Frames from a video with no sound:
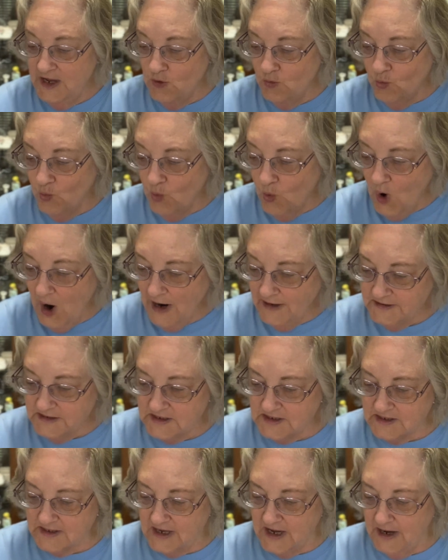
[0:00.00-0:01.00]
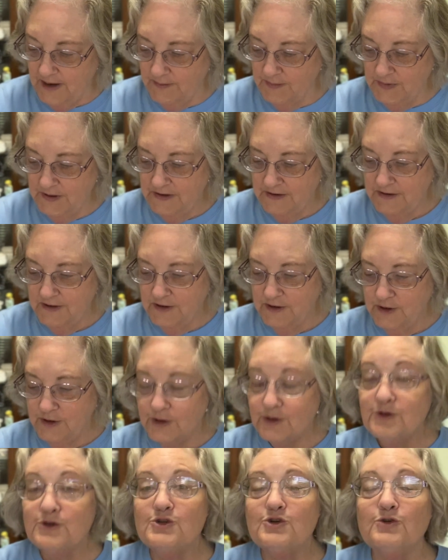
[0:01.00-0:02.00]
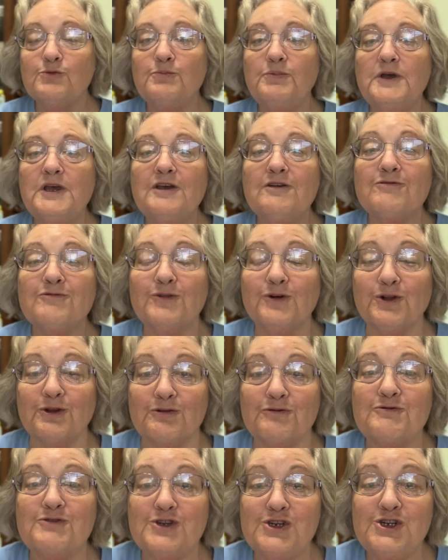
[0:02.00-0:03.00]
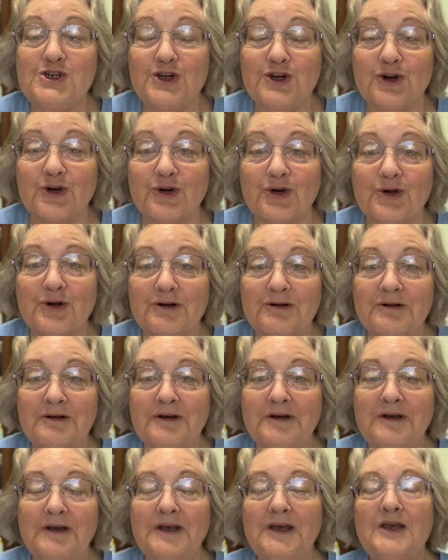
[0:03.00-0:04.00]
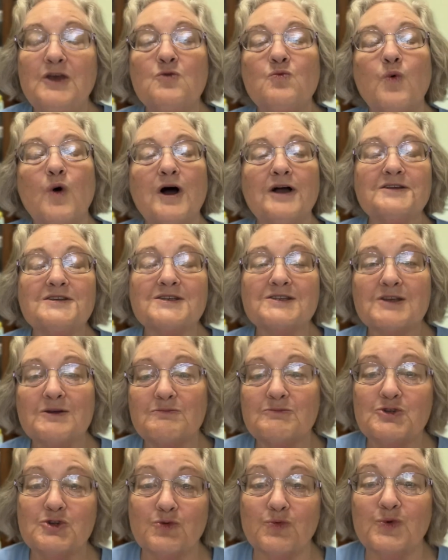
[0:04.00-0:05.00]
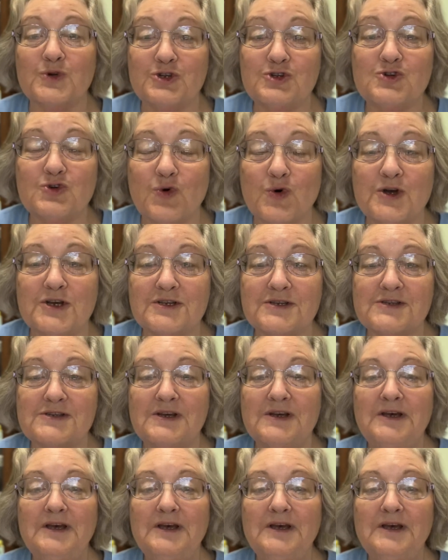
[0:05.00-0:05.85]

wants them to be full of cheer. He wants them to rejoice.